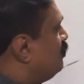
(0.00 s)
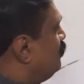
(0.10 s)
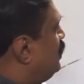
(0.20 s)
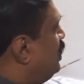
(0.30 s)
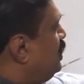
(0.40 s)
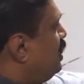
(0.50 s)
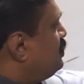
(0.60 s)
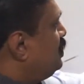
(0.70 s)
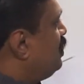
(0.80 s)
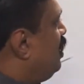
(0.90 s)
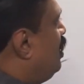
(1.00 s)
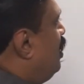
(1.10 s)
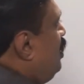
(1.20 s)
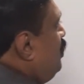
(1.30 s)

The reaction R